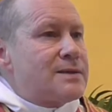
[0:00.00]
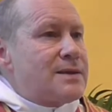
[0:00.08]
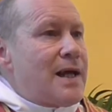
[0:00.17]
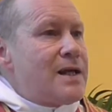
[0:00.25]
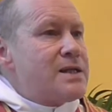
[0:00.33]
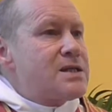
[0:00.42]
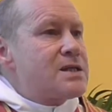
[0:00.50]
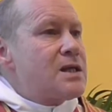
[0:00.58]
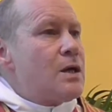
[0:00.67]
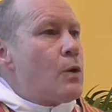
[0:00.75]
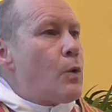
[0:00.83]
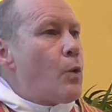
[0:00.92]
That's
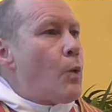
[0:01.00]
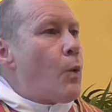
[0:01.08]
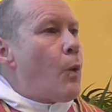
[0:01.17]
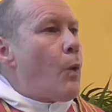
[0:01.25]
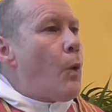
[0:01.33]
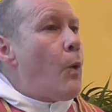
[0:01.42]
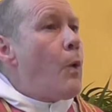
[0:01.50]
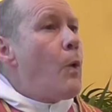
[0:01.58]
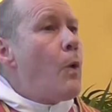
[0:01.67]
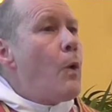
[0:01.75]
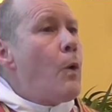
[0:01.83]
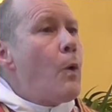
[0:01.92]

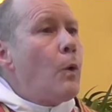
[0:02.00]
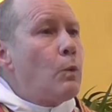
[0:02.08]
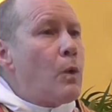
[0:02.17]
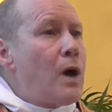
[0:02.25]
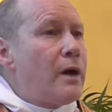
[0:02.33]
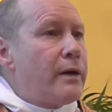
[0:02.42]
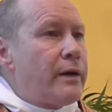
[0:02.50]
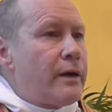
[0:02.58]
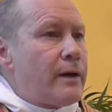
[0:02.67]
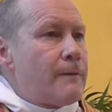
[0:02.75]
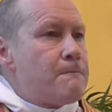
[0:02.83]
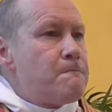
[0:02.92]
all
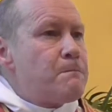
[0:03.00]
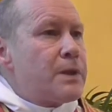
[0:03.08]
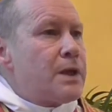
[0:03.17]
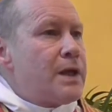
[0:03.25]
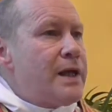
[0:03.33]
one